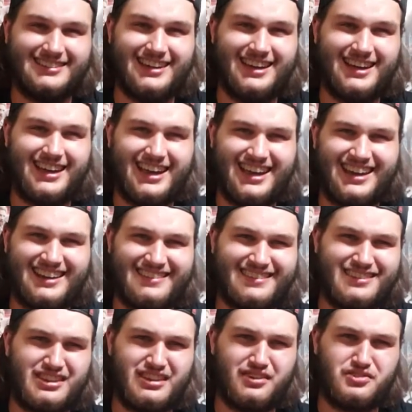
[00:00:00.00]
Again,
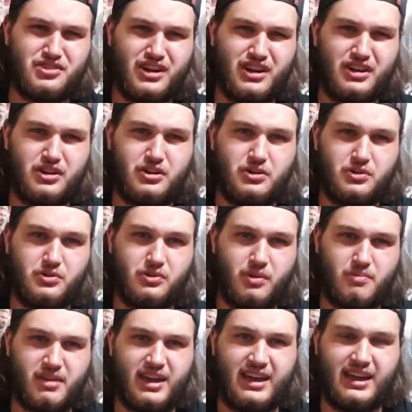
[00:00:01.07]
they're trying to do
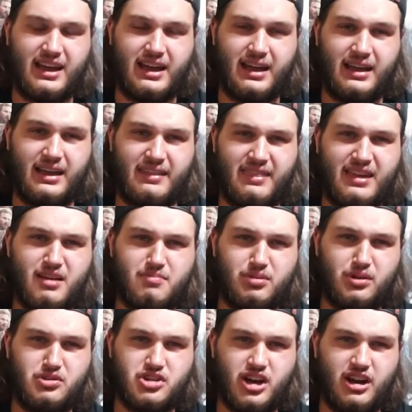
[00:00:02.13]
something. I think a
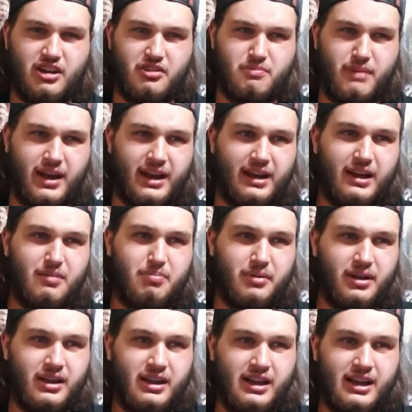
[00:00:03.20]
blue cherry is made up.
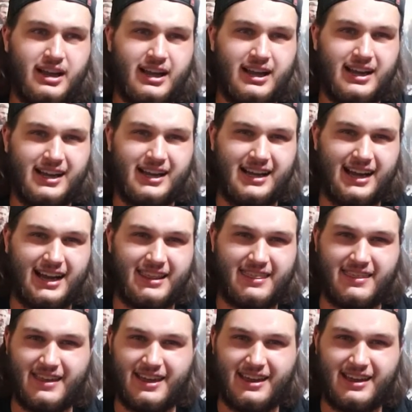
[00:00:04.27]
I
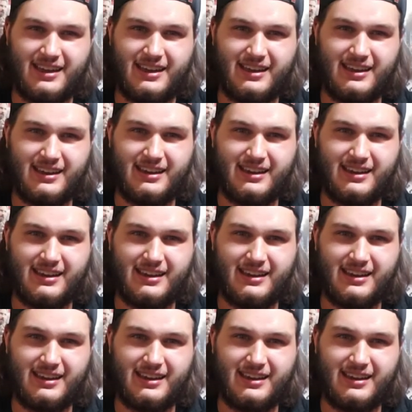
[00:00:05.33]
think.